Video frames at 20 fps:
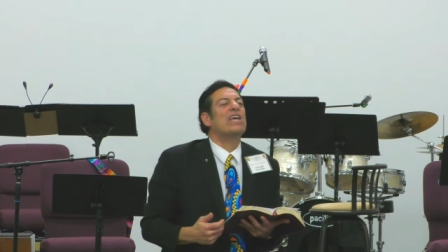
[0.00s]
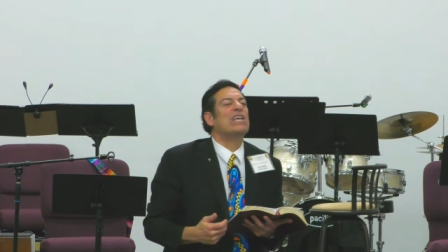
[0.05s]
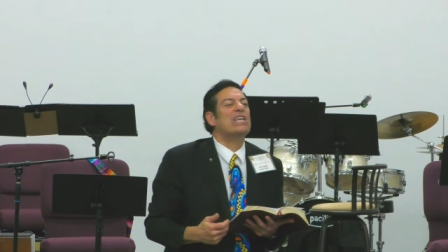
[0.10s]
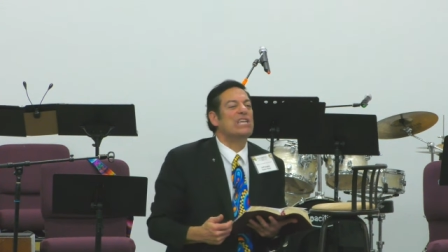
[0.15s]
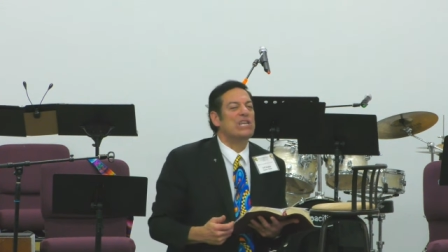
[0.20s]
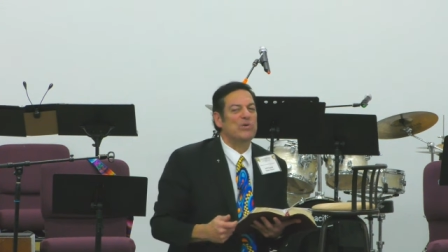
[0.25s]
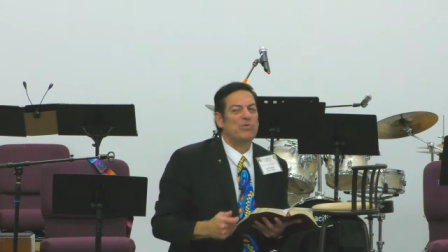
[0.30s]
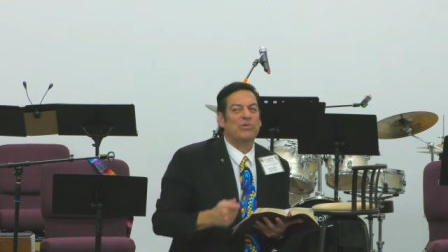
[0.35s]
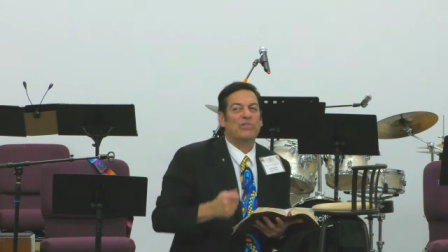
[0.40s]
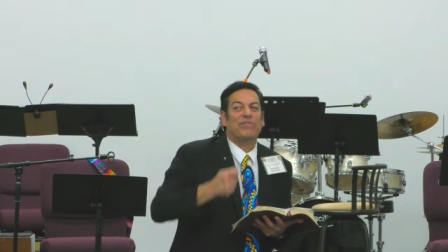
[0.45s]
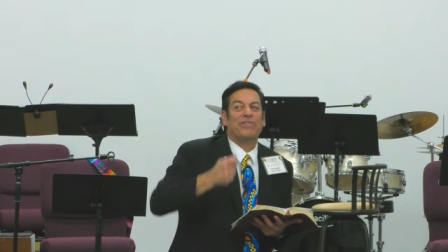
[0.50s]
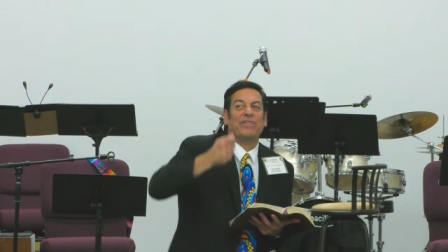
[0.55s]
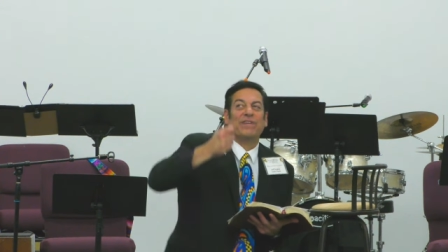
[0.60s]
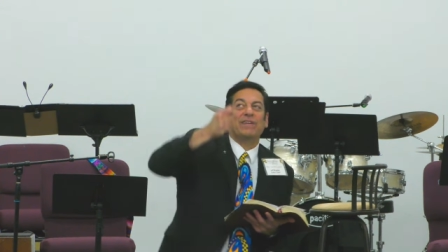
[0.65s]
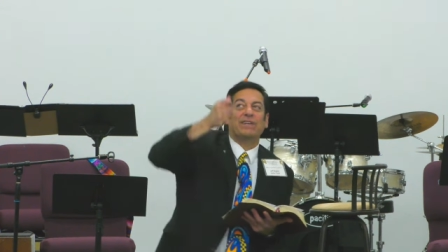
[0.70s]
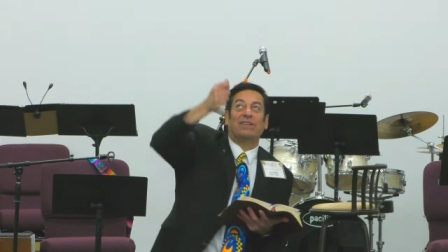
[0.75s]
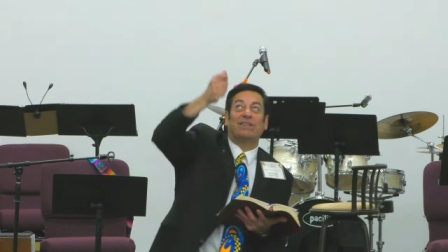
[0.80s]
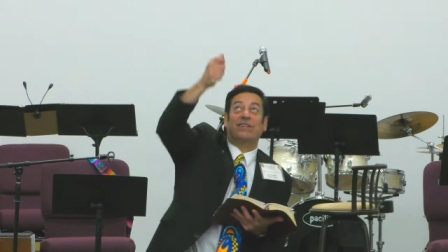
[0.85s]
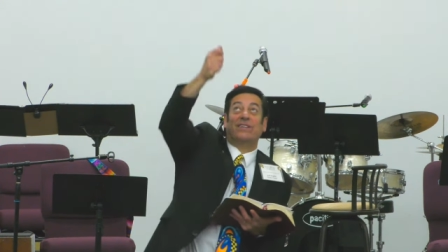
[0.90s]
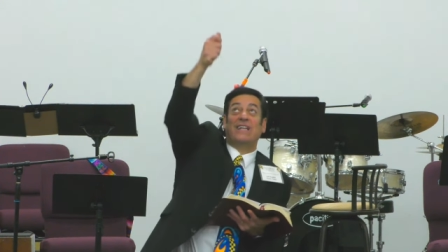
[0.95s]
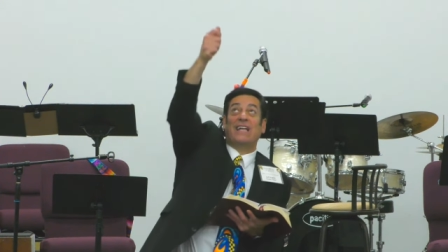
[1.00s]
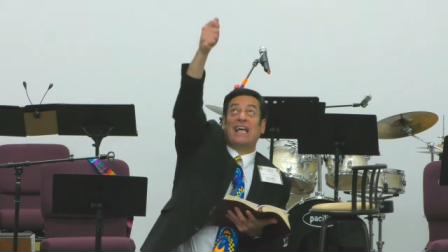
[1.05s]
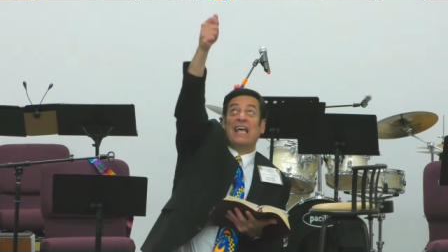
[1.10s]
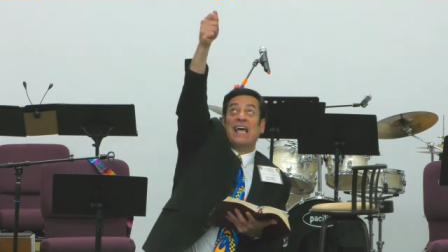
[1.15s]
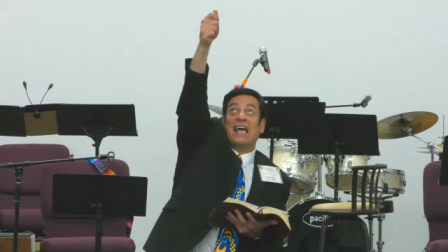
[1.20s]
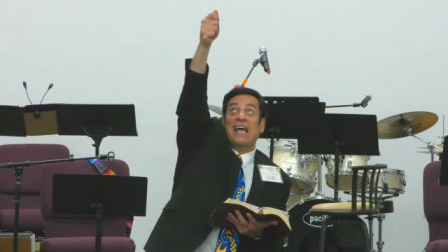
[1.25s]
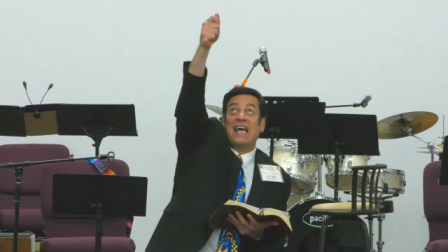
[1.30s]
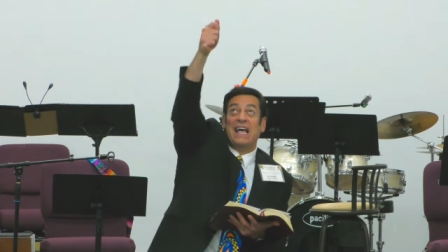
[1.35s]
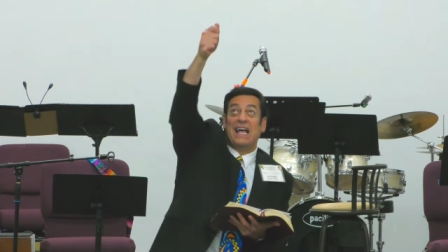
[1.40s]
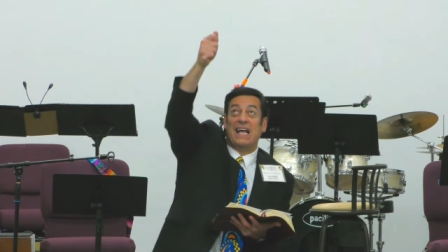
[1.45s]
you will feel
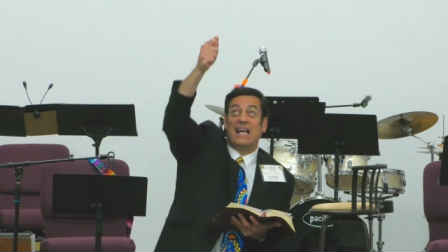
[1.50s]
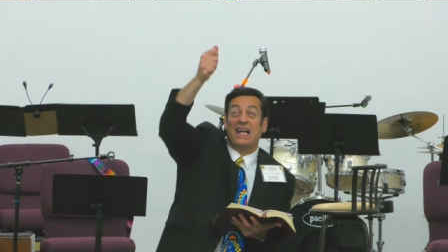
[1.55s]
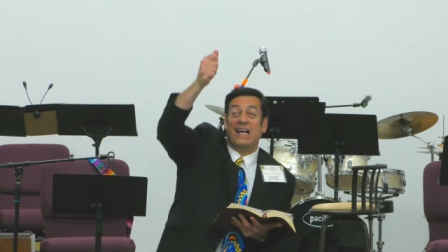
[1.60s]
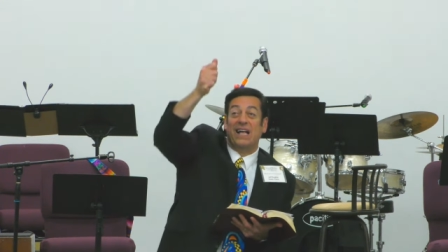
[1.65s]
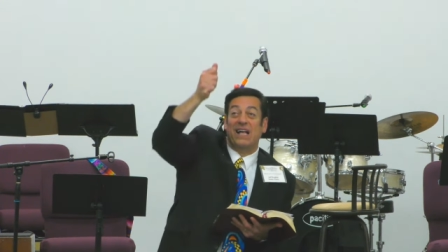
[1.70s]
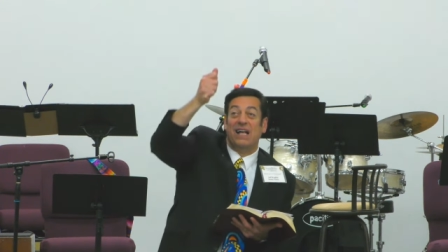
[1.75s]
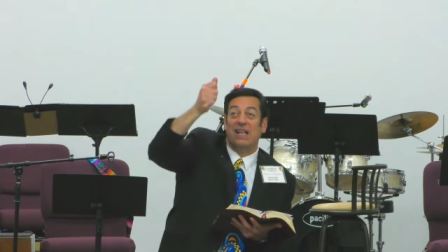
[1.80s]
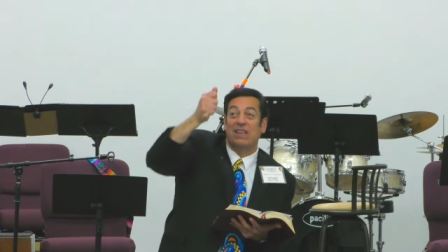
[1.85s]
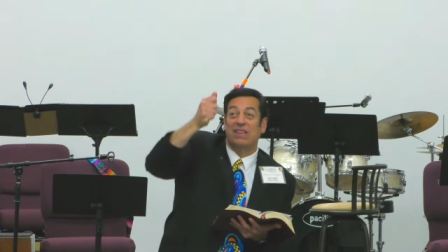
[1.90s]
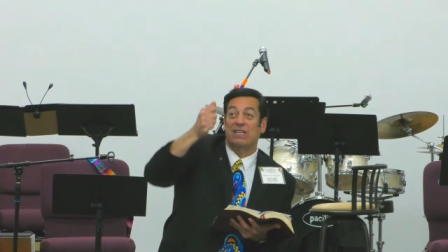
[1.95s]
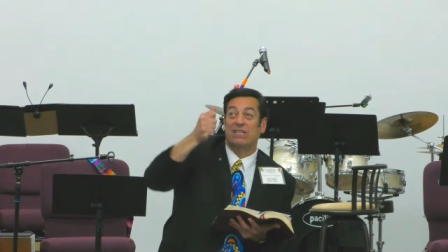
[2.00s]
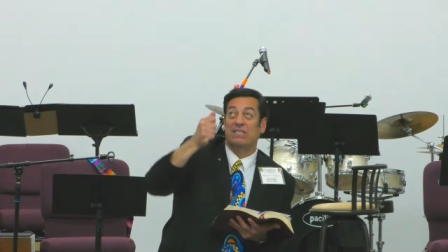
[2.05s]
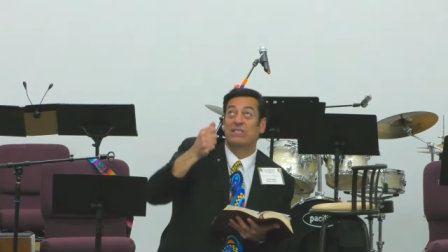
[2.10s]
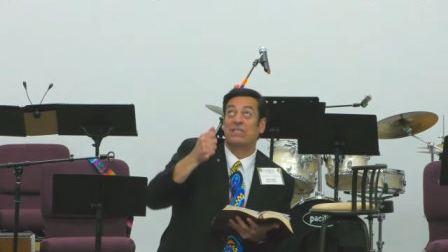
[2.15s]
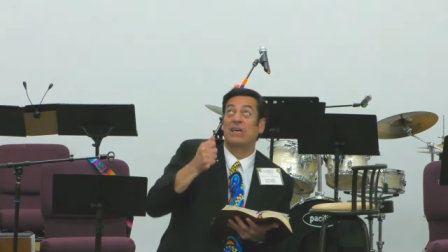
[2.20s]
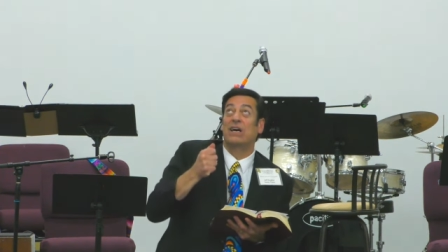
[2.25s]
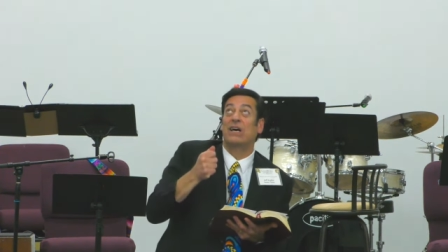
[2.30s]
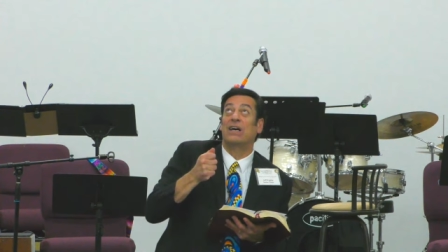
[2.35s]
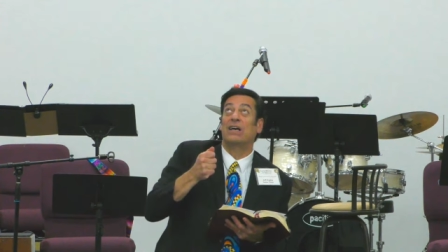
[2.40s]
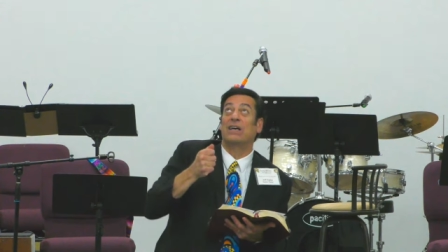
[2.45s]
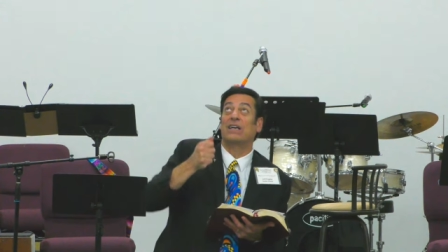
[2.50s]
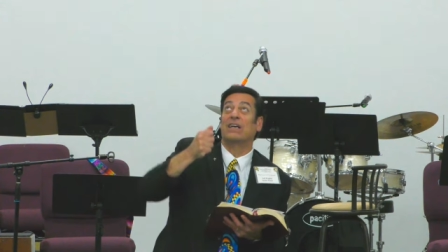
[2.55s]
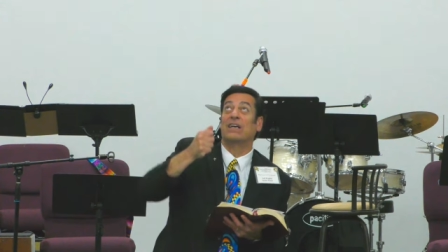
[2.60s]
the tug